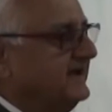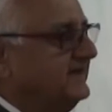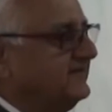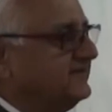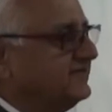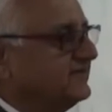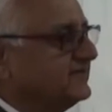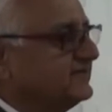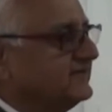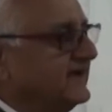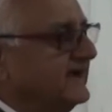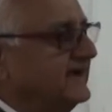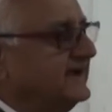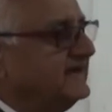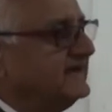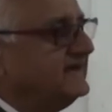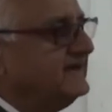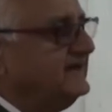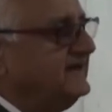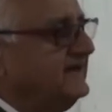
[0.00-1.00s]
any
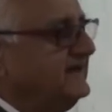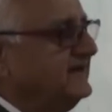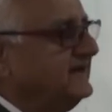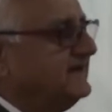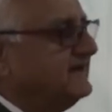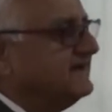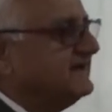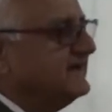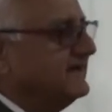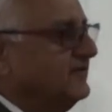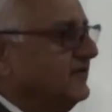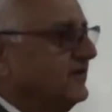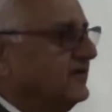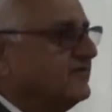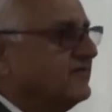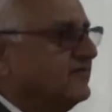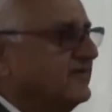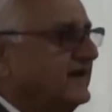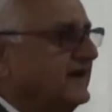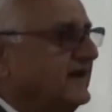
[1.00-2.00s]
society
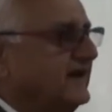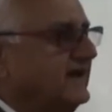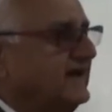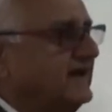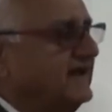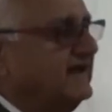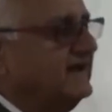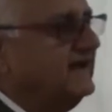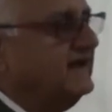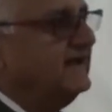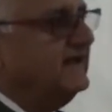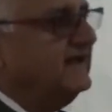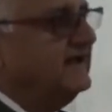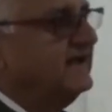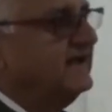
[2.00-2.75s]
cannot really